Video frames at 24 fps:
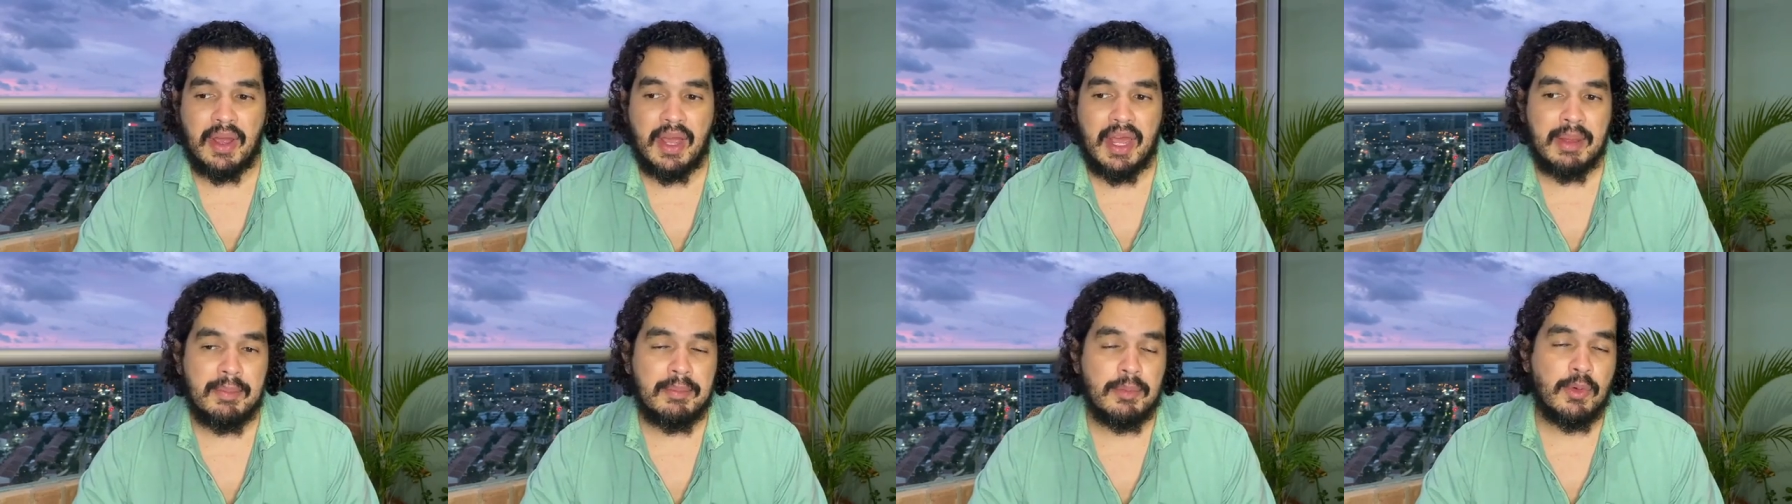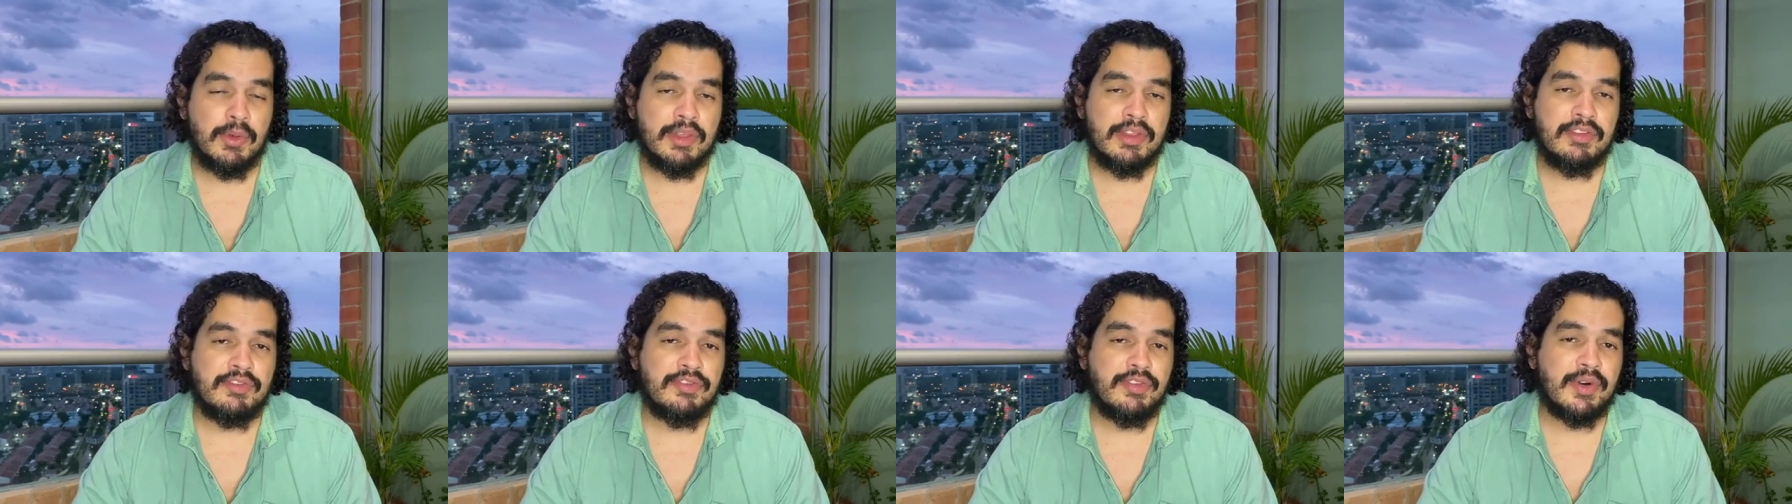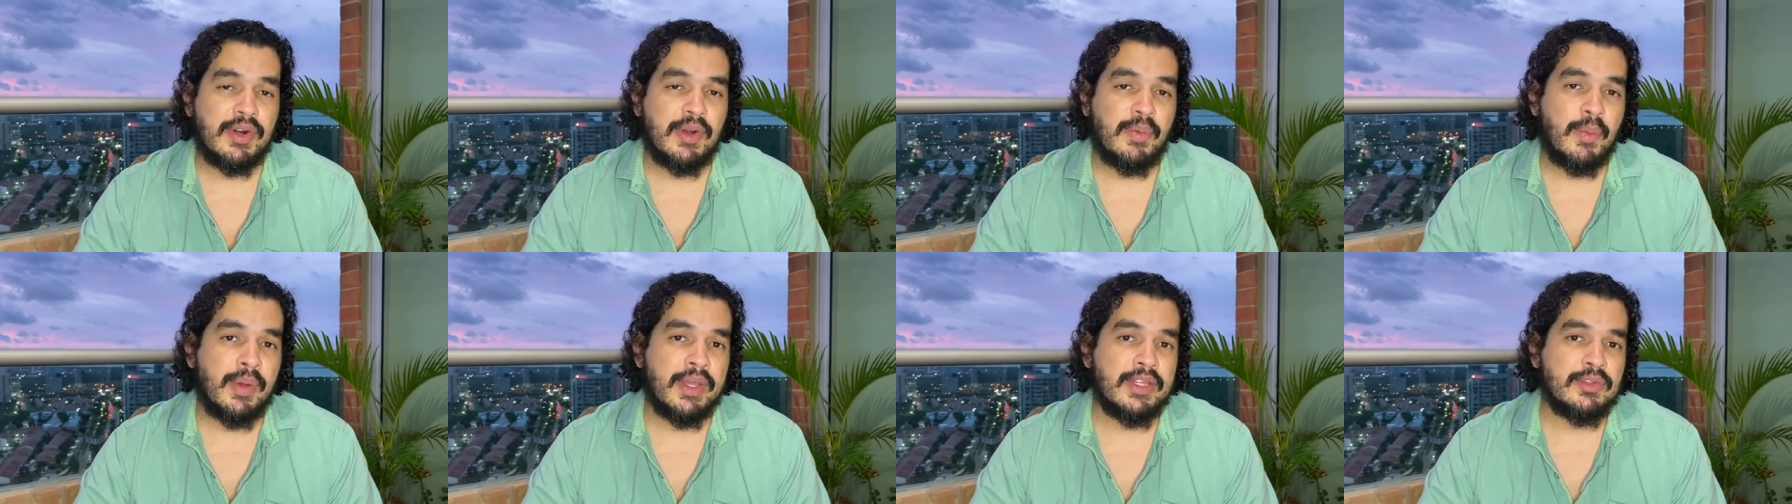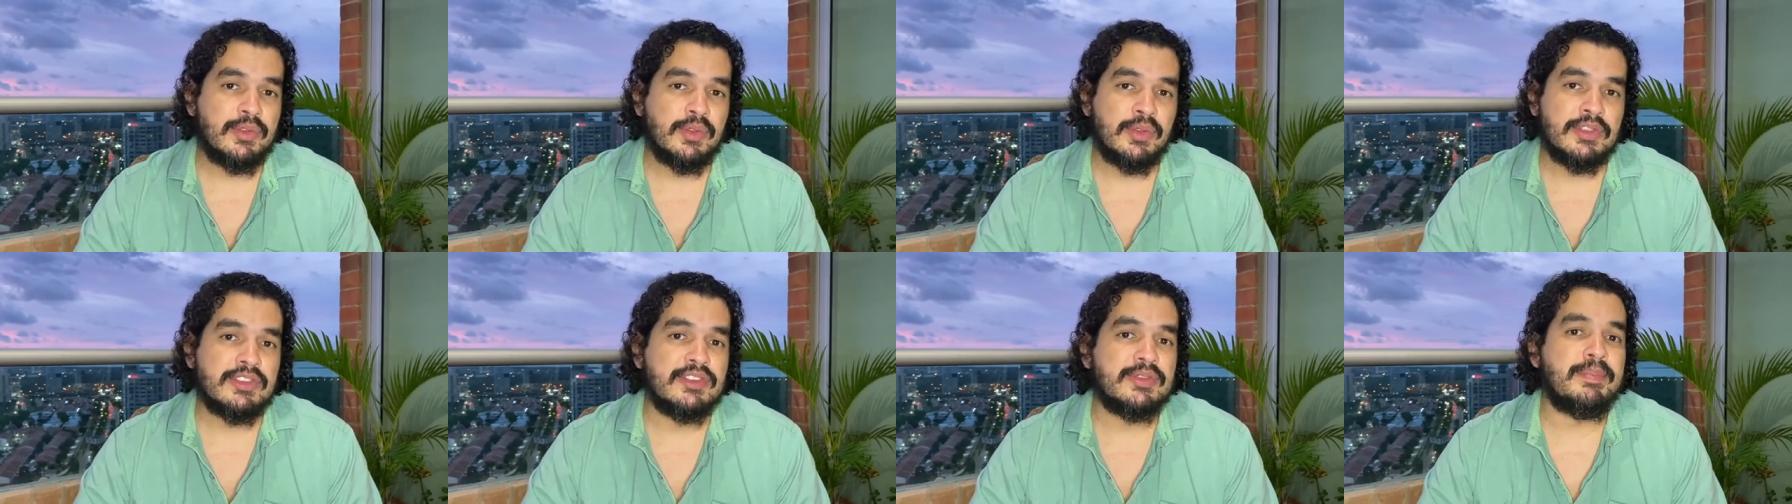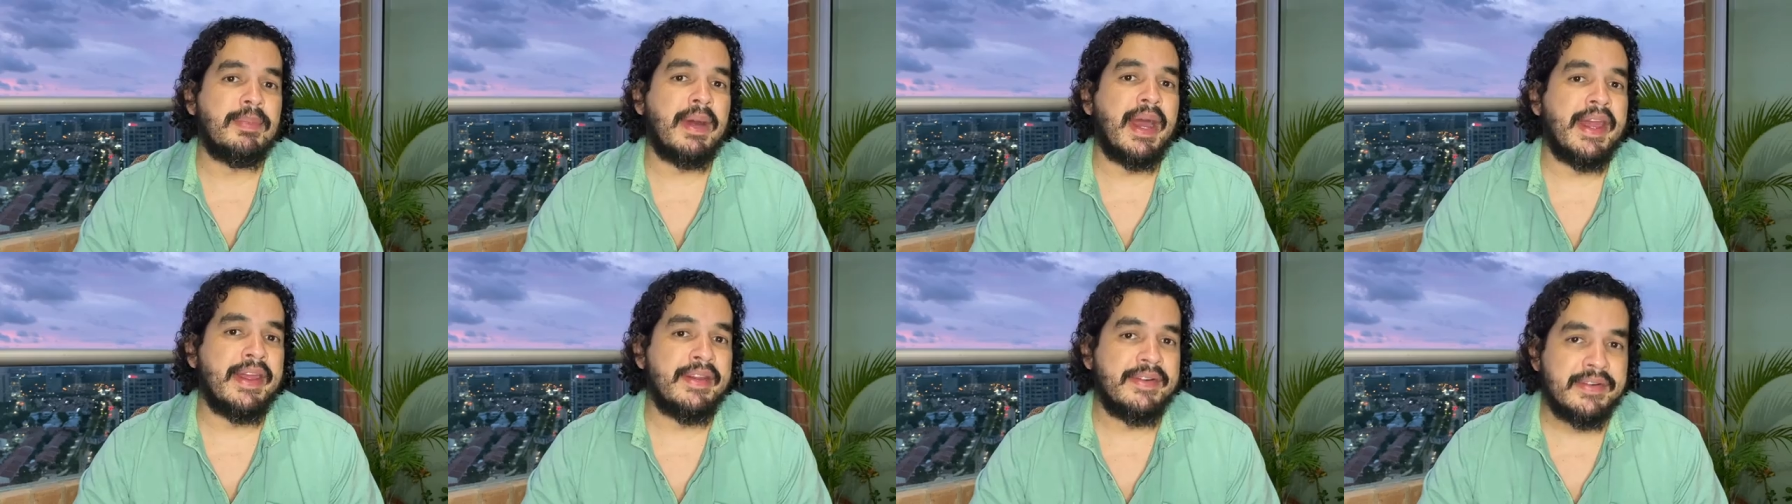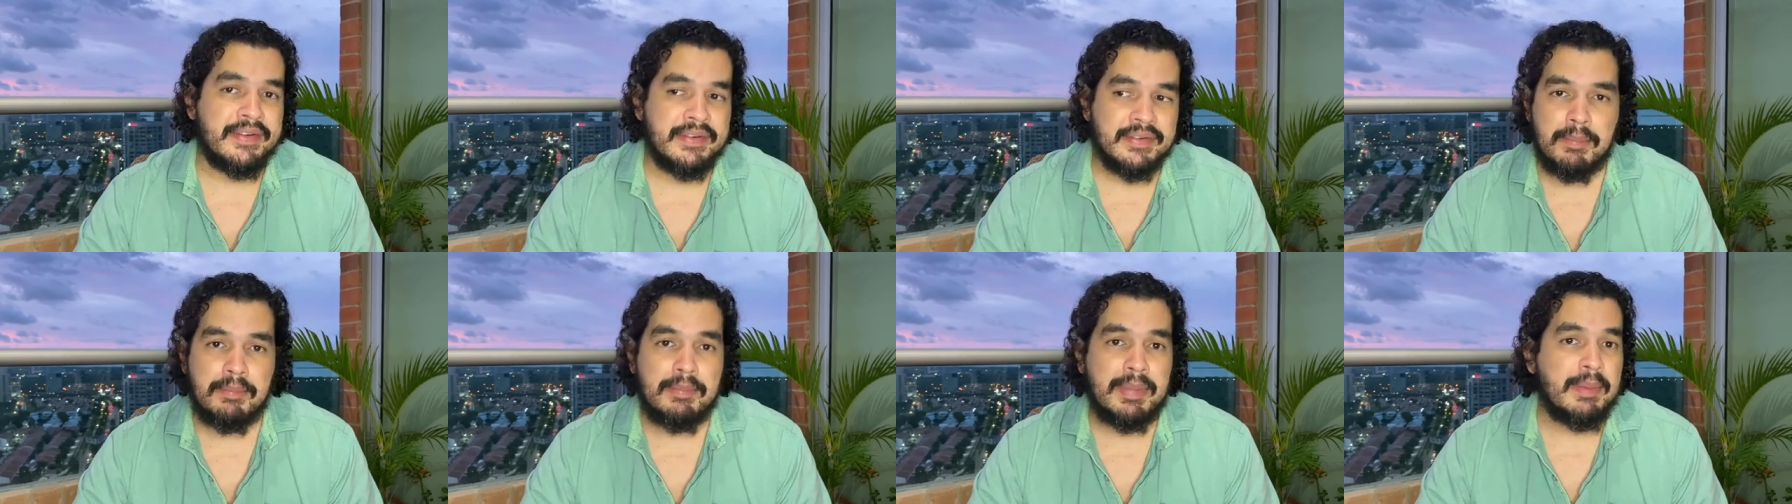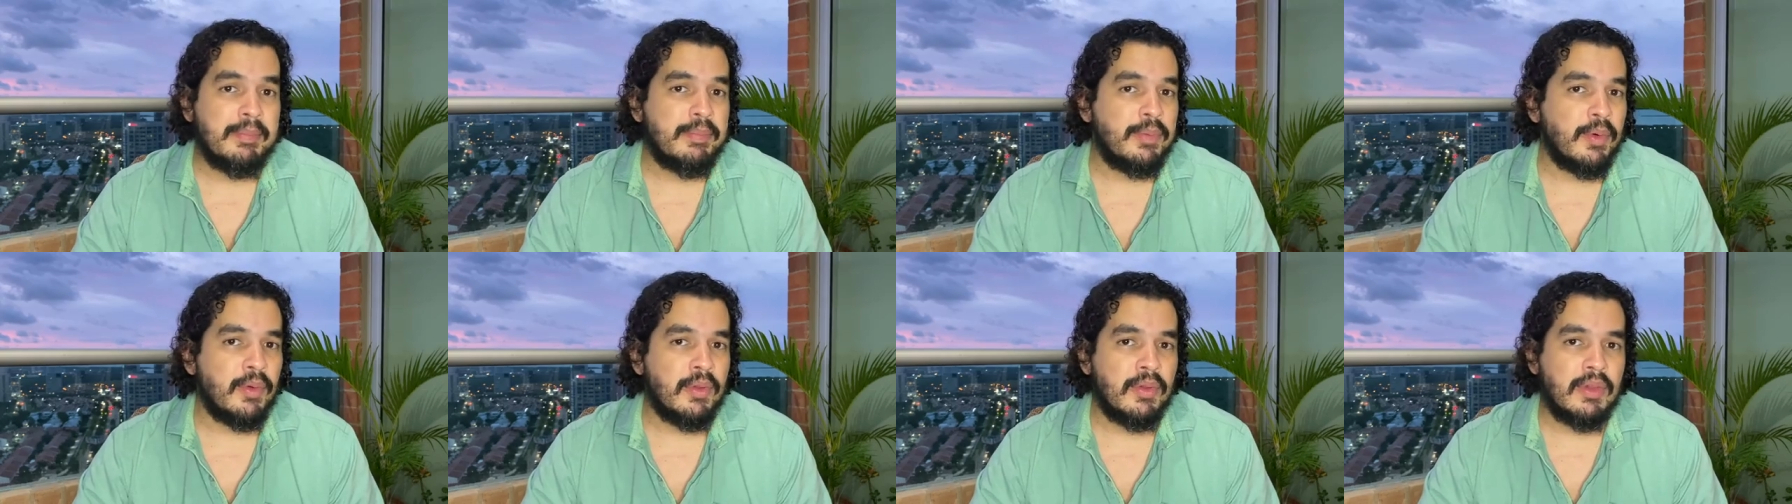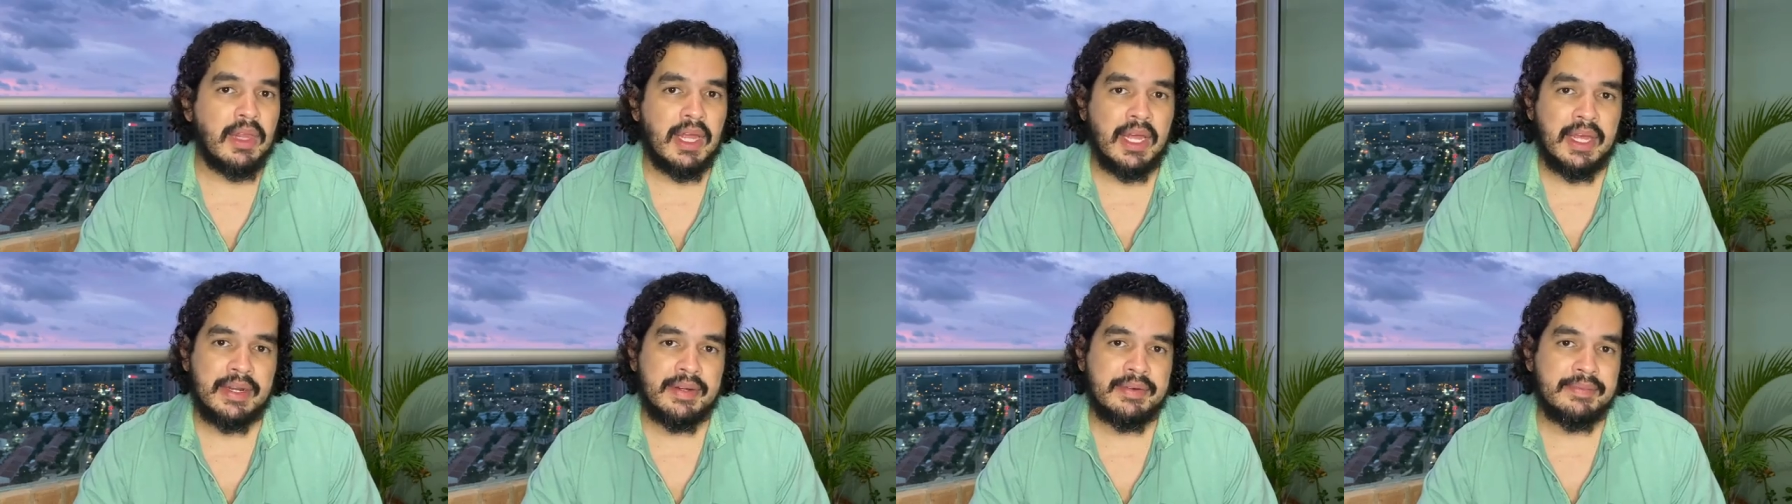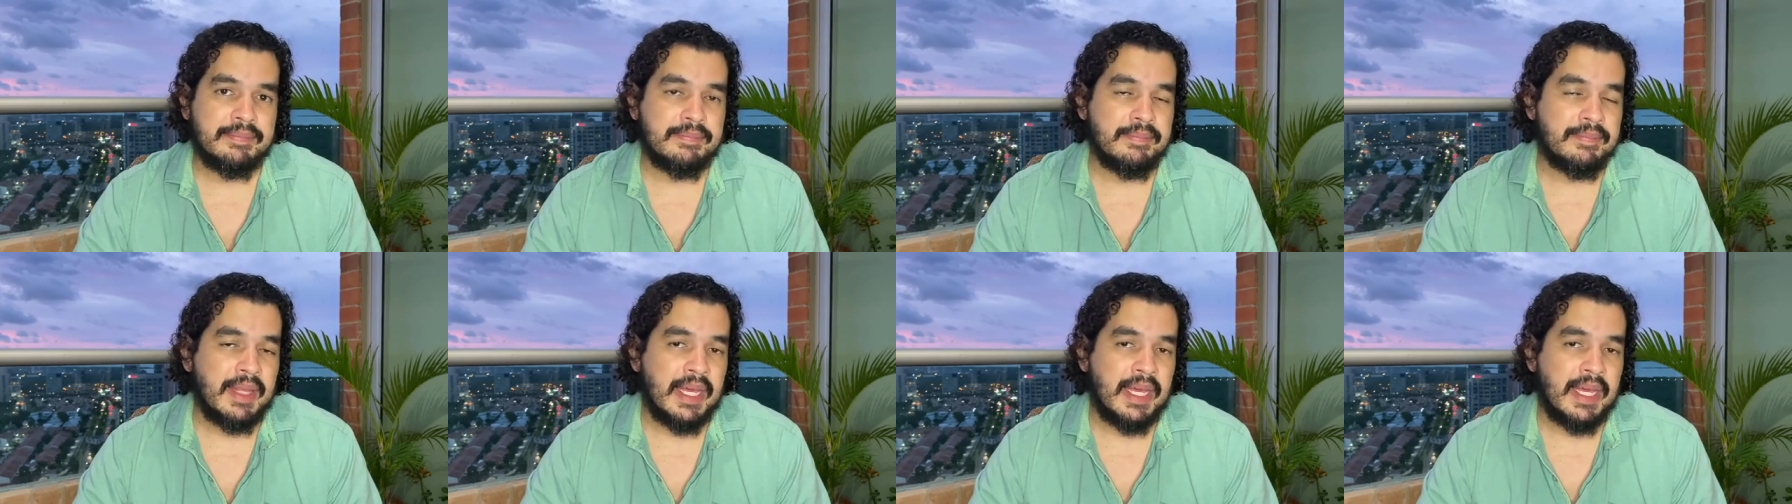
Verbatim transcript: am looking for a way to inspire people and,